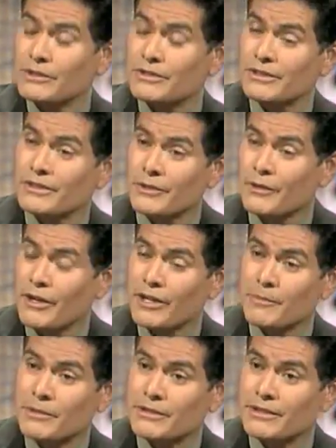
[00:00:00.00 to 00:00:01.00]
is your
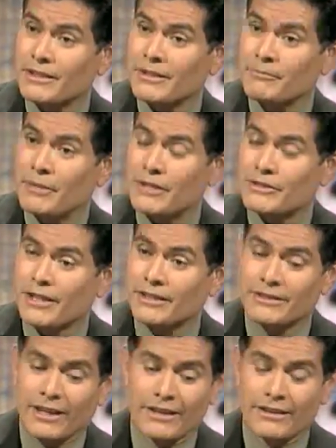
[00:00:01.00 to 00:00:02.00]
argument based on